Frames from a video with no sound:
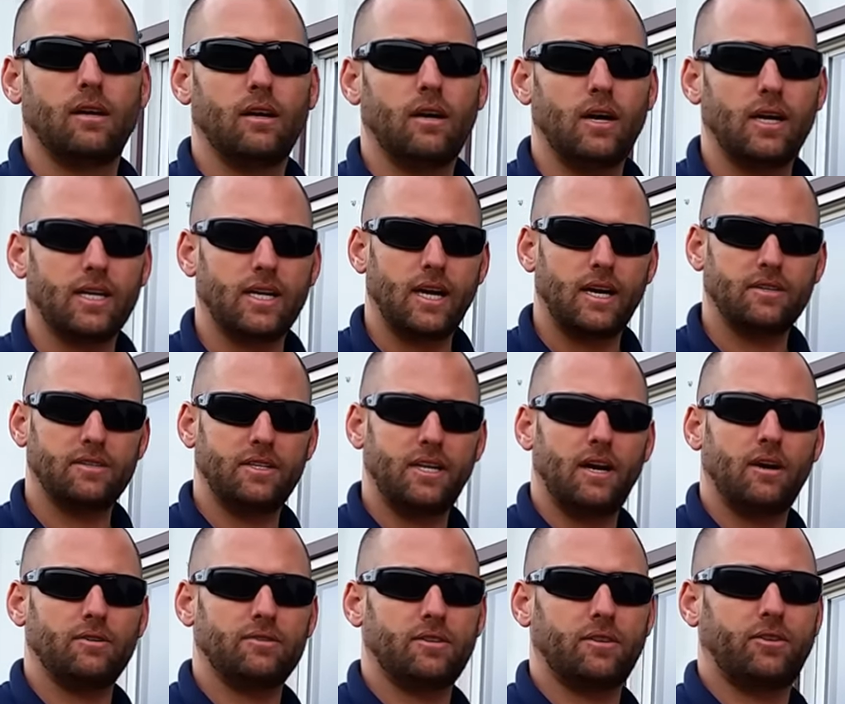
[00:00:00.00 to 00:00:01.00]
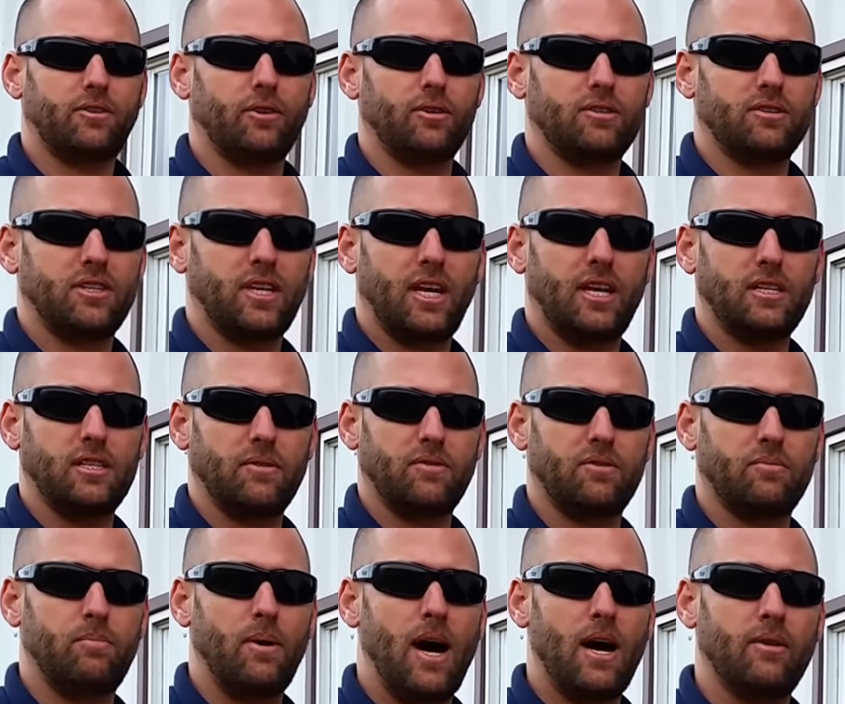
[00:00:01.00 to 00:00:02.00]
Alright guys, now is the third stage of
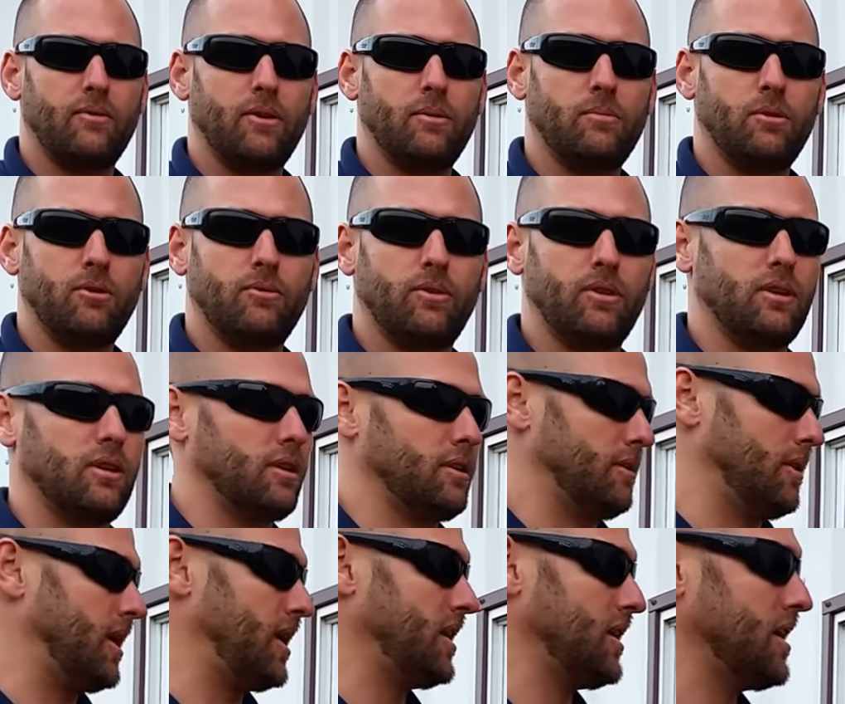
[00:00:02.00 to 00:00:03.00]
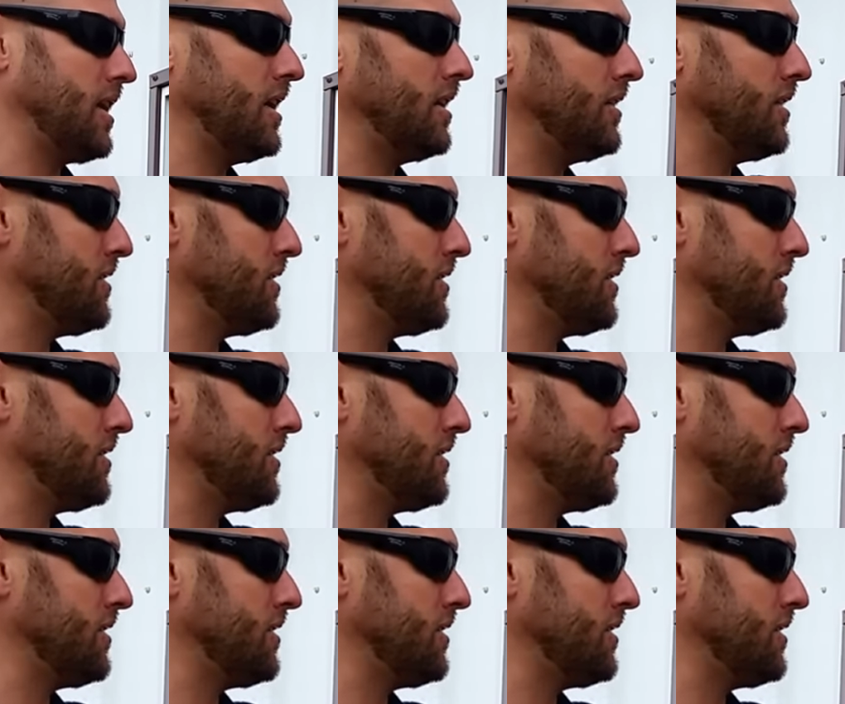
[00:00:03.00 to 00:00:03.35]
spot removal. And again,